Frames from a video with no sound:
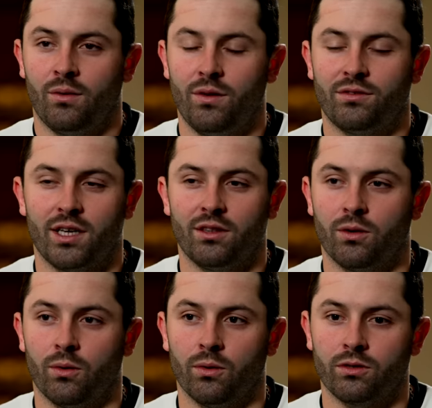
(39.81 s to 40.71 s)
We've stayed the
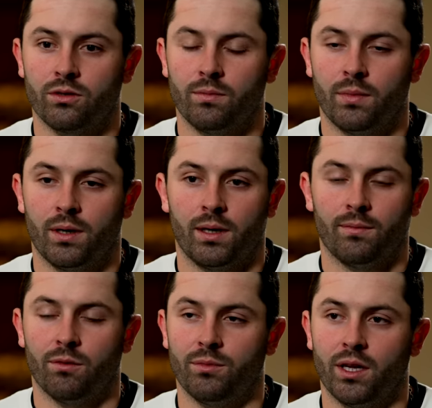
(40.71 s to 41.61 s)
course um,
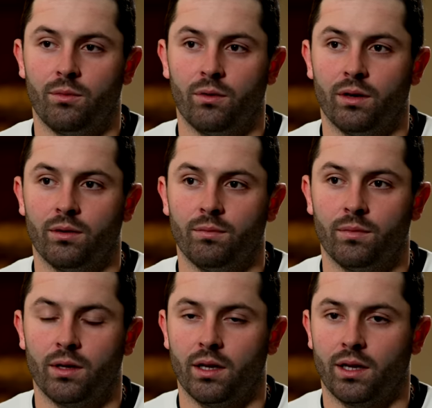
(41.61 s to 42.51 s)
from day one,
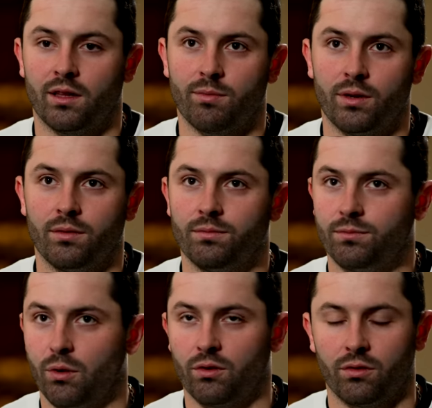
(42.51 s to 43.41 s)
and I can speak
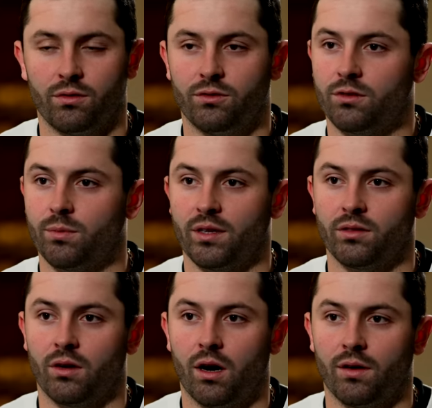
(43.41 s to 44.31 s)
personally just based on our